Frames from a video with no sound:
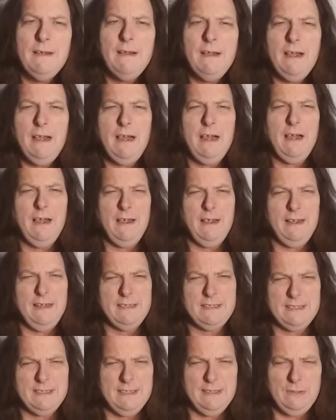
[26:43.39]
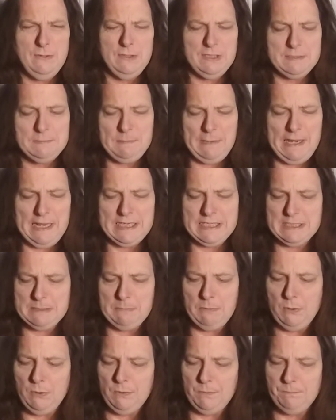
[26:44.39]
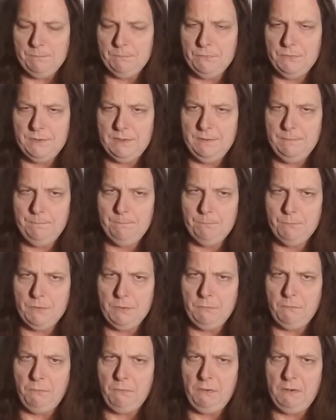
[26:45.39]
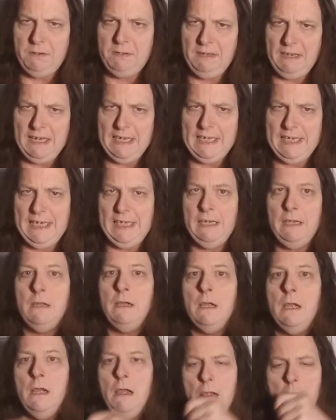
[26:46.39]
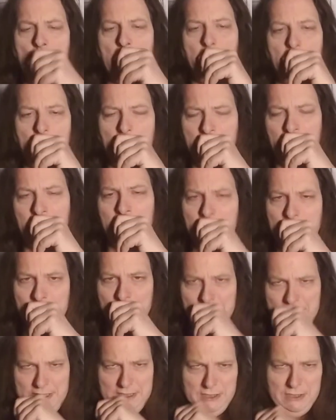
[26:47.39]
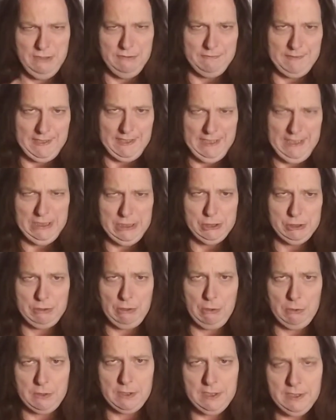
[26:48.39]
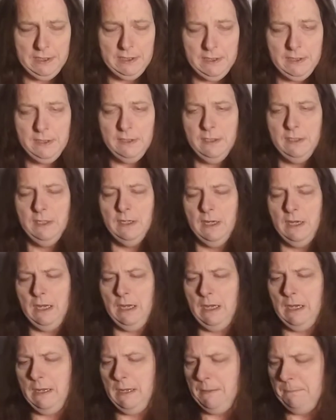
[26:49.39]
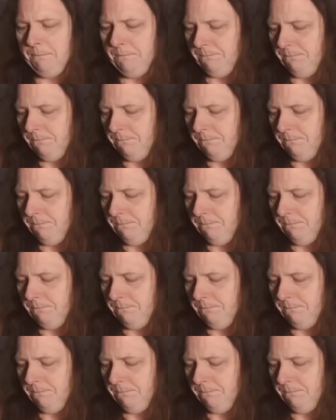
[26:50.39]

uh, as little as possible to avoid any excuse me, heat stroke. Um,